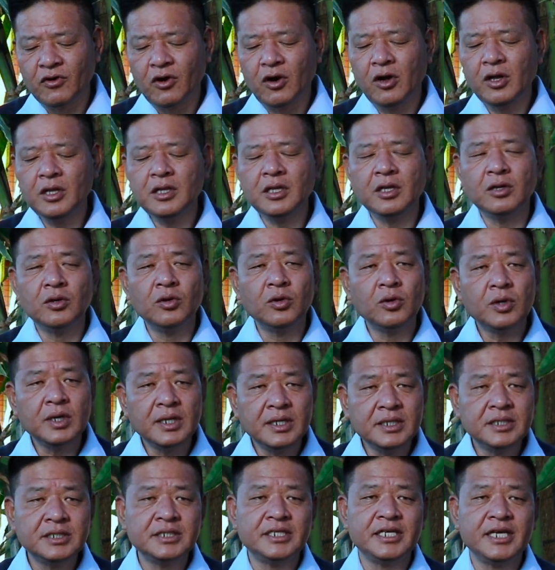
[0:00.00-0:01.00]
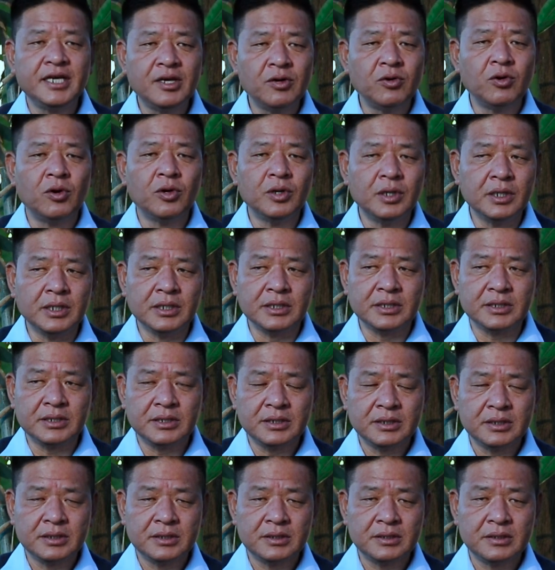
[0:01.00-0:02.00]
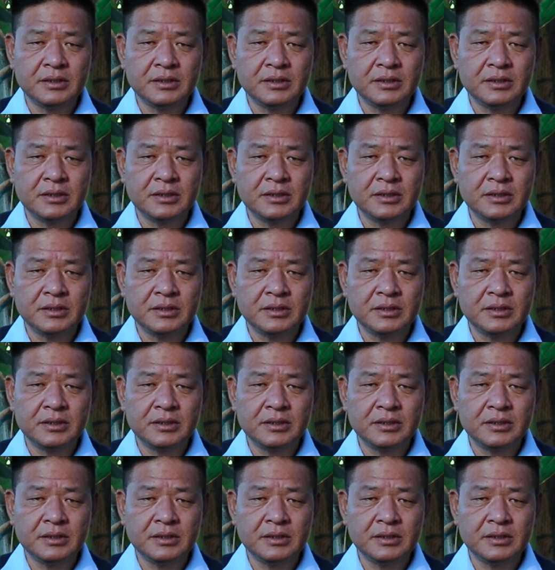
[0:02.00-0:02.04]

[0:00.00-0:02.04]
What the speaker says: all the local stakeholders,